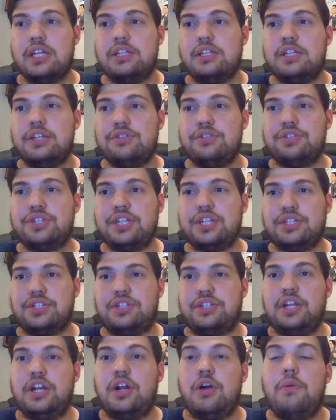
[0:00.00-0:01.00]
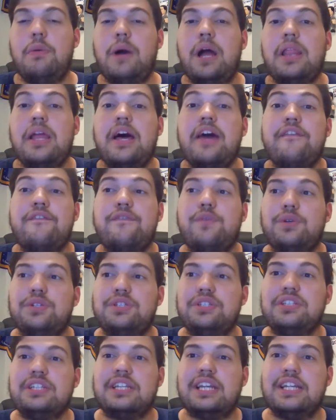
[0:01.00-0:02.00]
There's just, you know, a lot of
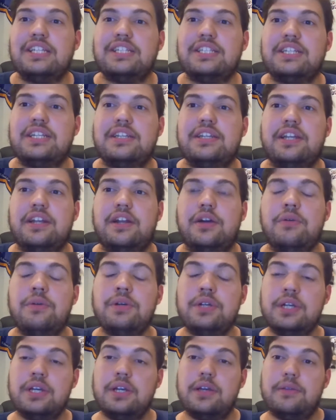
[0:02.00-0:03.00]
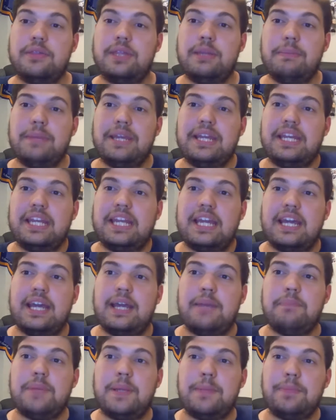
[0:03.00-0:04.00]
forces against it, you know. The media
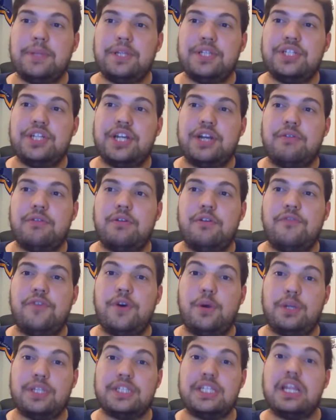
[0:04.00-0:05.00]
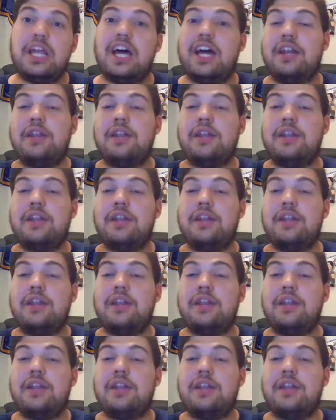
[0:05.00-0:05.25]
and people in general focus a lot